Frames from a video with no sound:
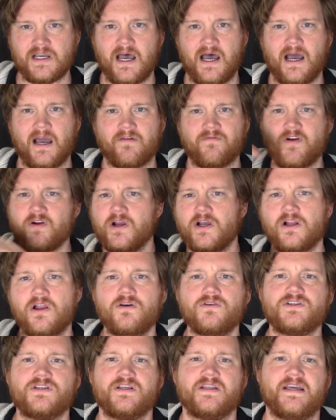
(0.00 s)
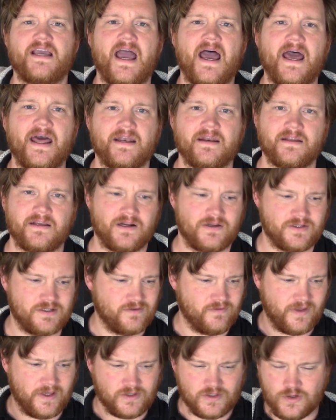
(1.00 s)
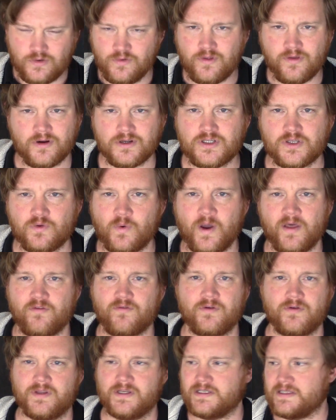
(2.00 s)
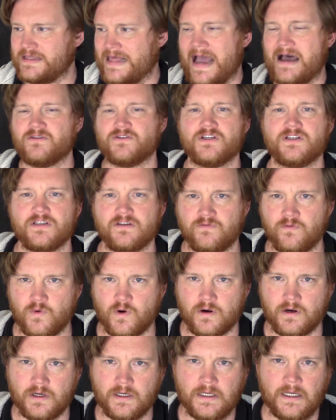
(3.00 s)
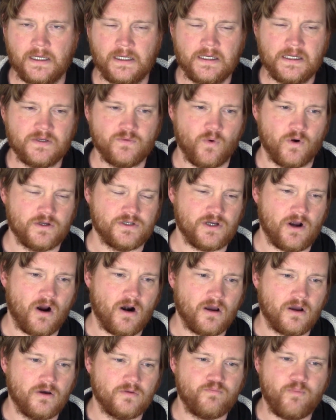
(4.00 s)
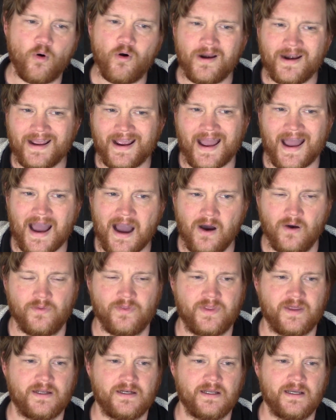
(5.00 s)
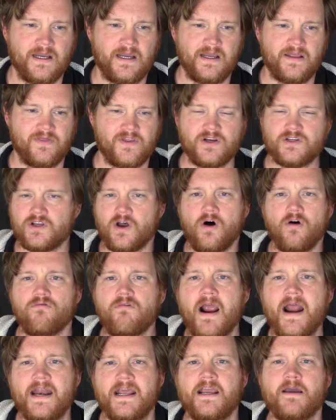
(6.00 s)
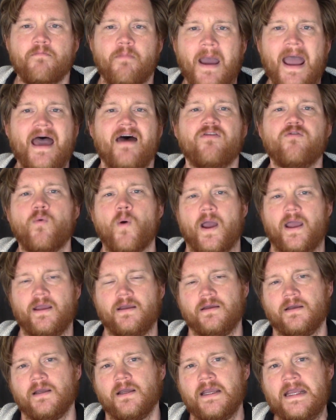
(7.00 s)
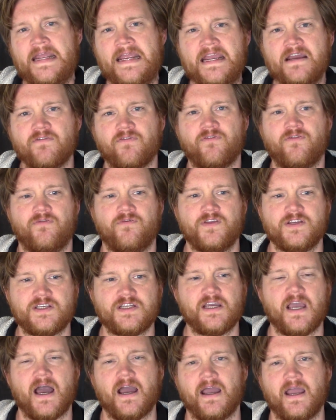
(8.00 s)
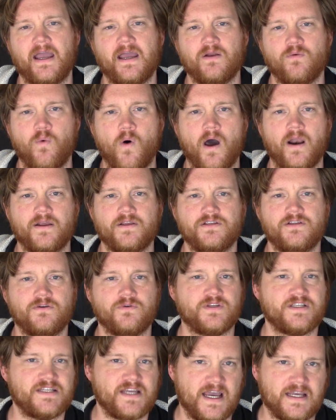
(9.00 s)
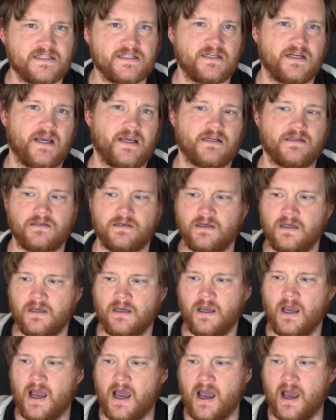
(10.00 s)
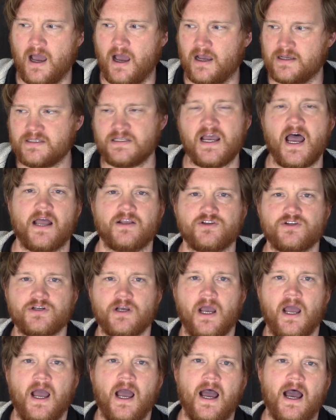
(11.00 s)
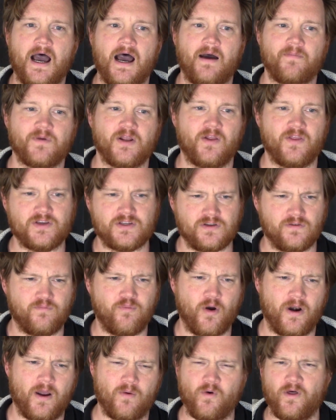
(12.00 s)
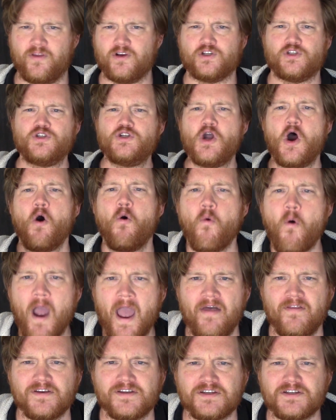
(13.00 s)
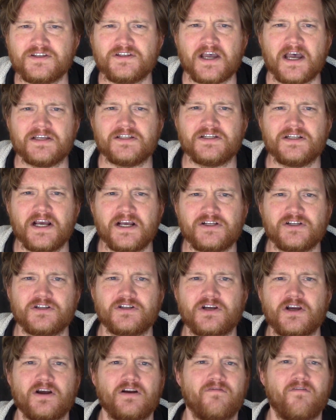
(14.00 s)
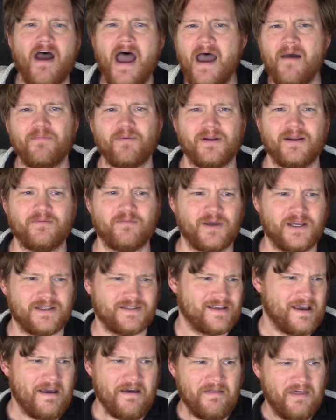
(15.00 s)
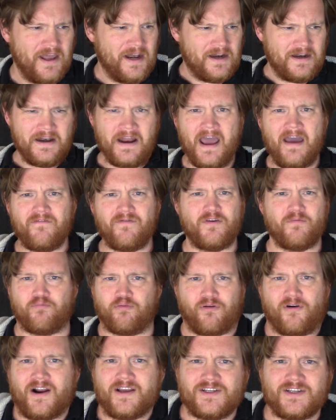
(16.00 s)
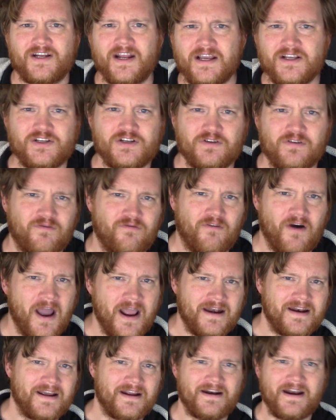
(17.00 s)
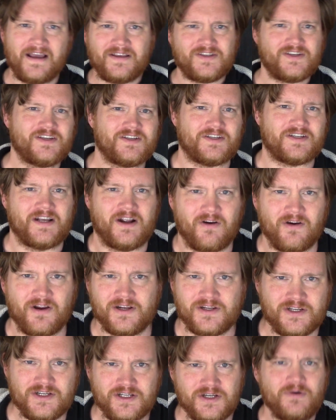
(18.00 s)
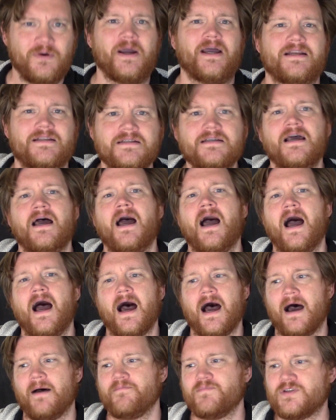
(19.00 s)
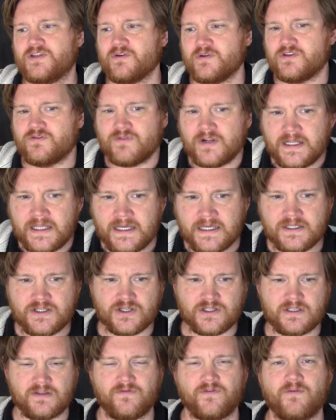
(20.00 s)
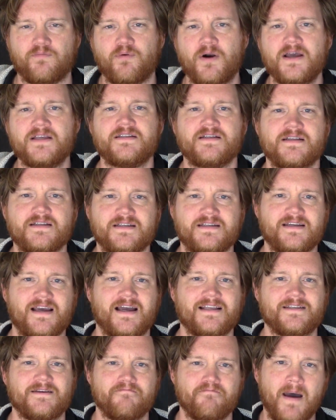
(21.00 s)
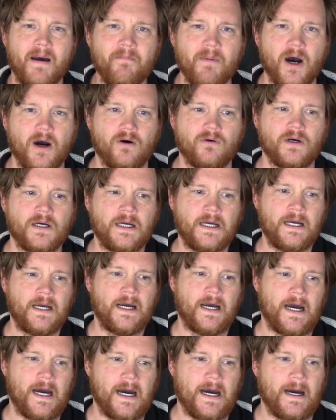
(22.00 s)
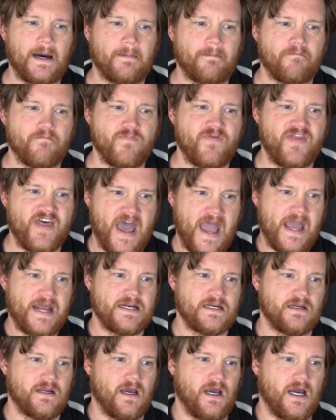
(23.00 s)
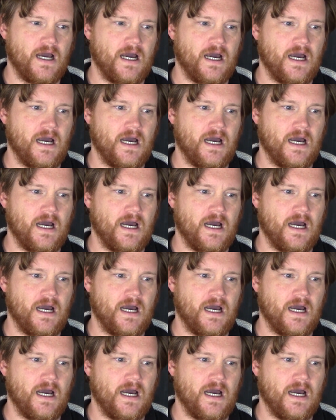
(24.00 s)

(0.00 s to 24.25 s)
very close to the end, you know, sort of like two-thirds of the way through this thousands of words article, pointing out that there's already a pathway if the CIA had wanted to assassinate Assange. You know, they sort of point out, well, there's no way this assassination could have happened because they didn't have the presidential finding necessary to do it. So it's really just if the president signs a memo, then